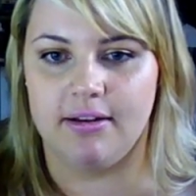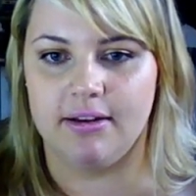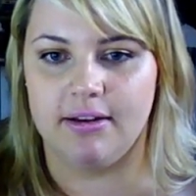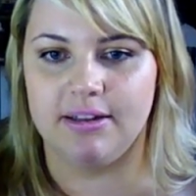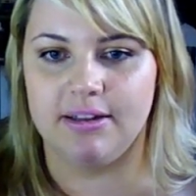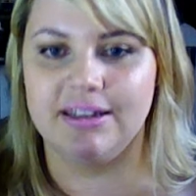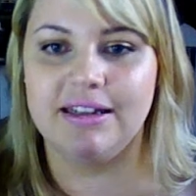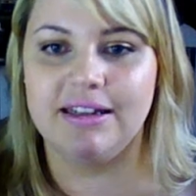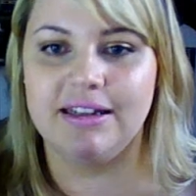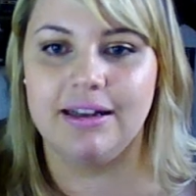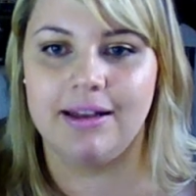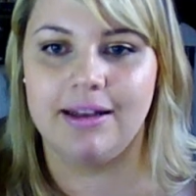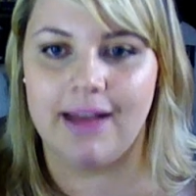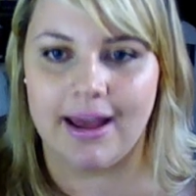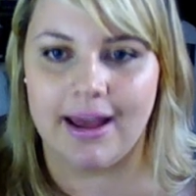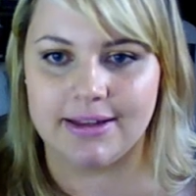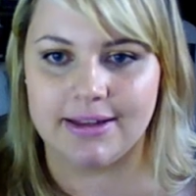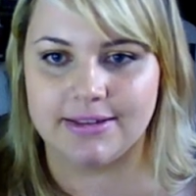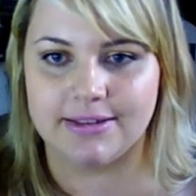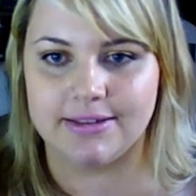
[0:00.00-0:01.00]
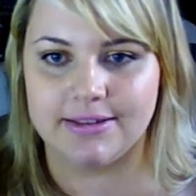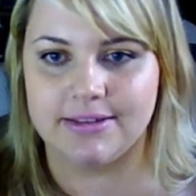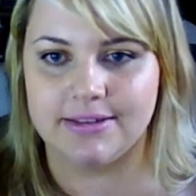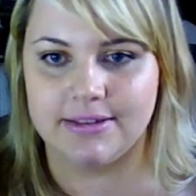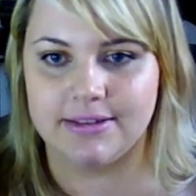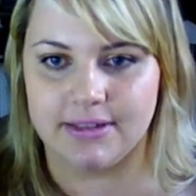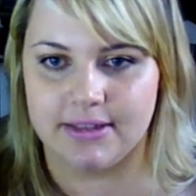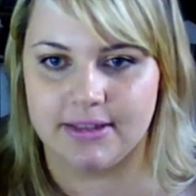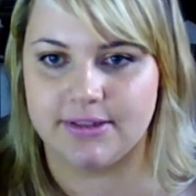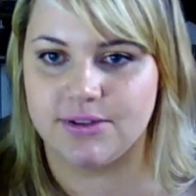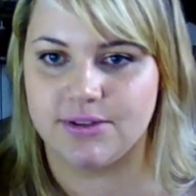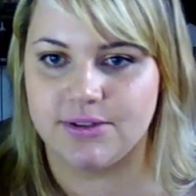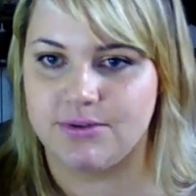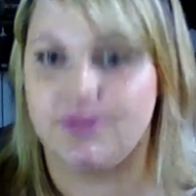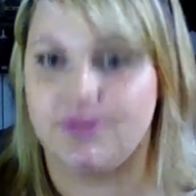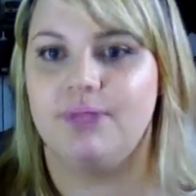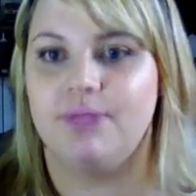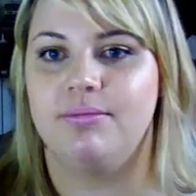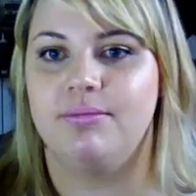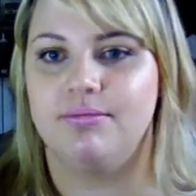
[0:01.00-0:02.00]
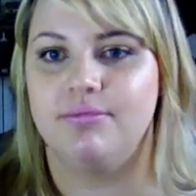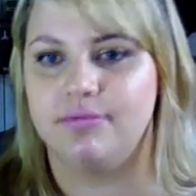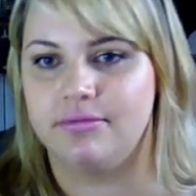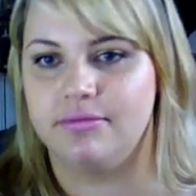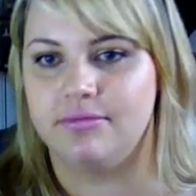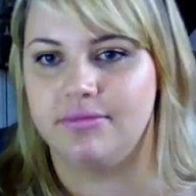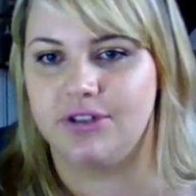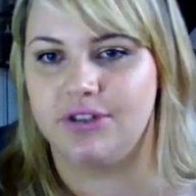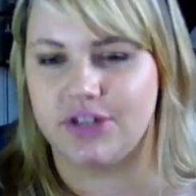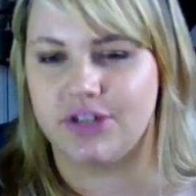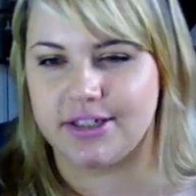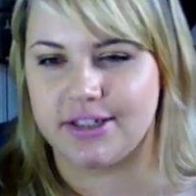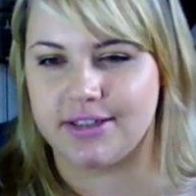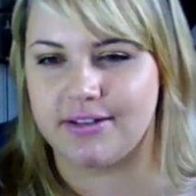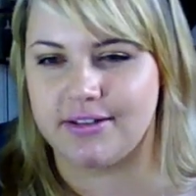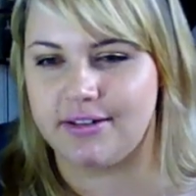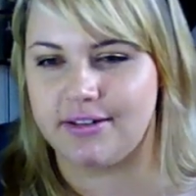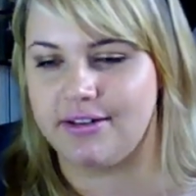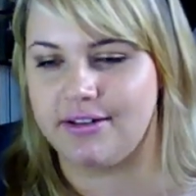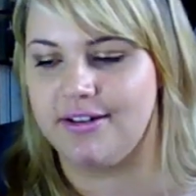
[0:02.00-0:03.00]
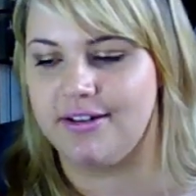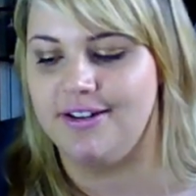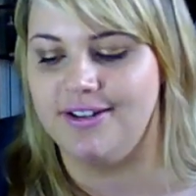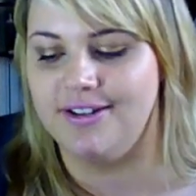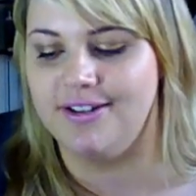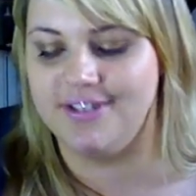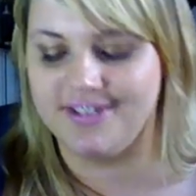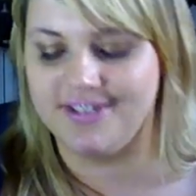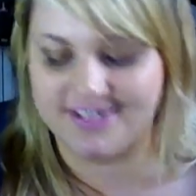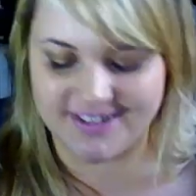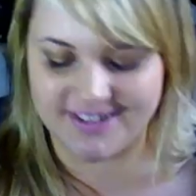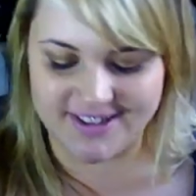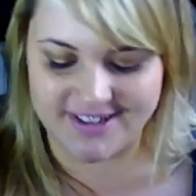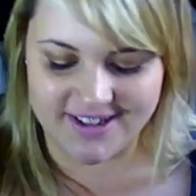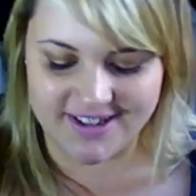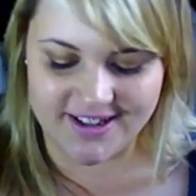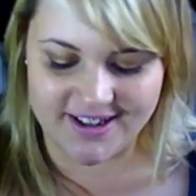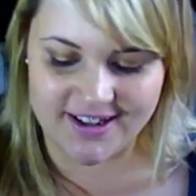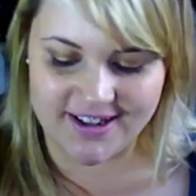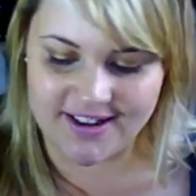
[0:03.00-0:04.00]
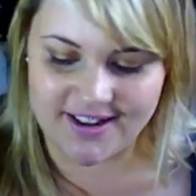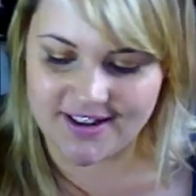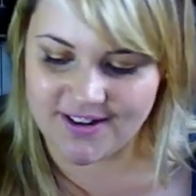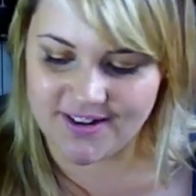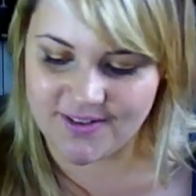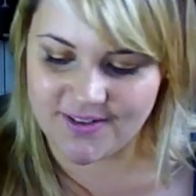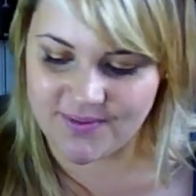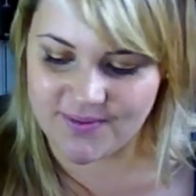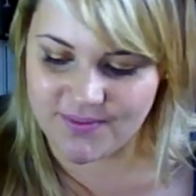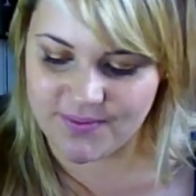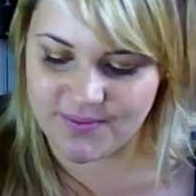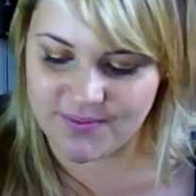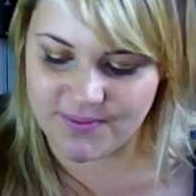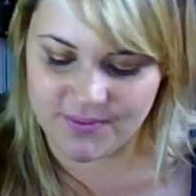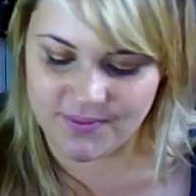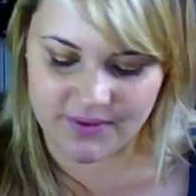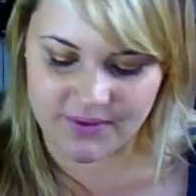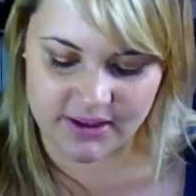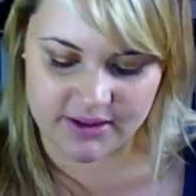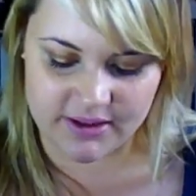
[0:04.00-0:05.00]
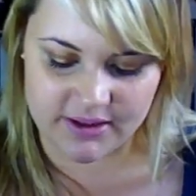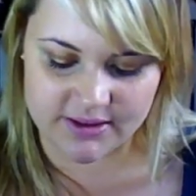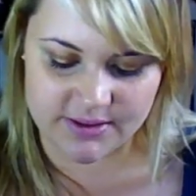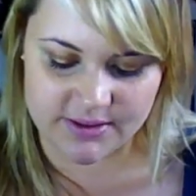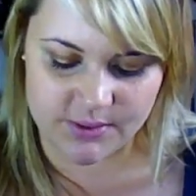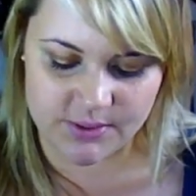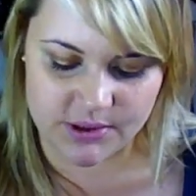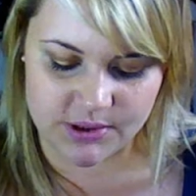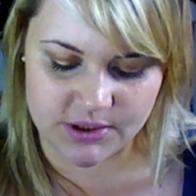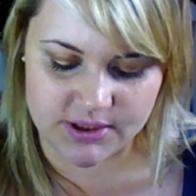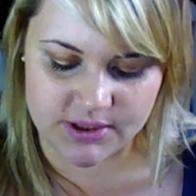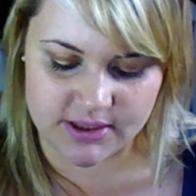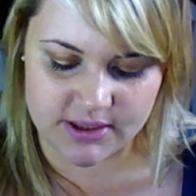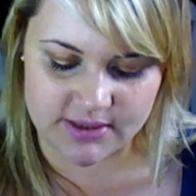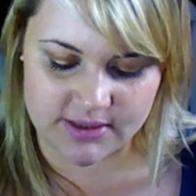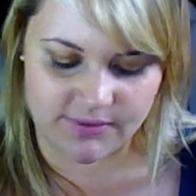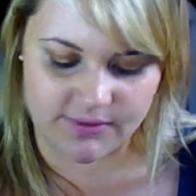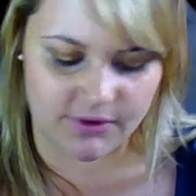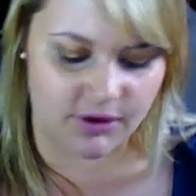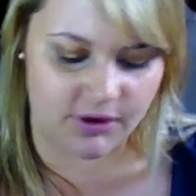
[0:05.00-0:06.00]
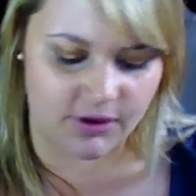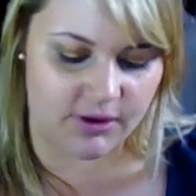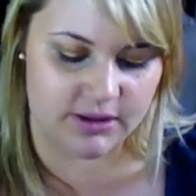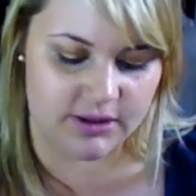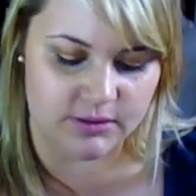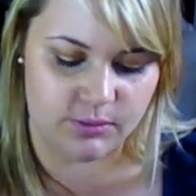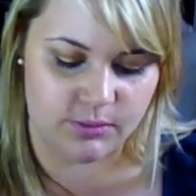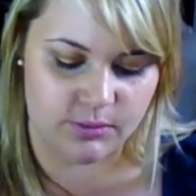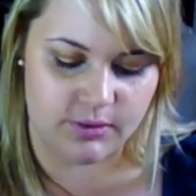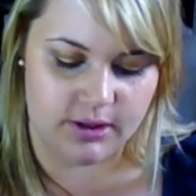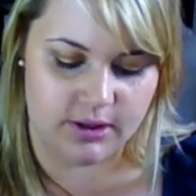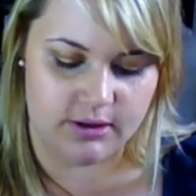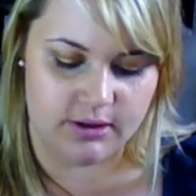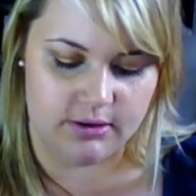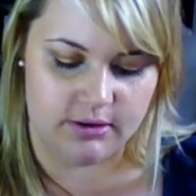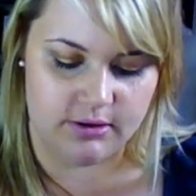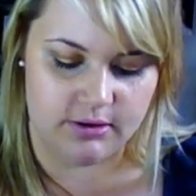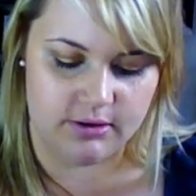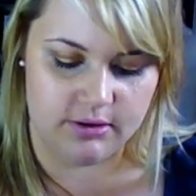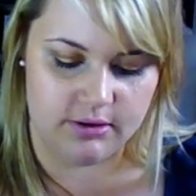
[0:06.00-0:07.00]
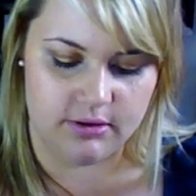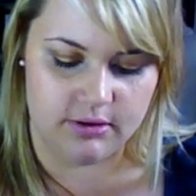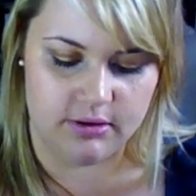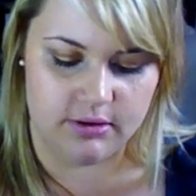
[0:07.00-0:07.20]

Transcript: a little less extreme, but just a little. Can swatch this for you as well.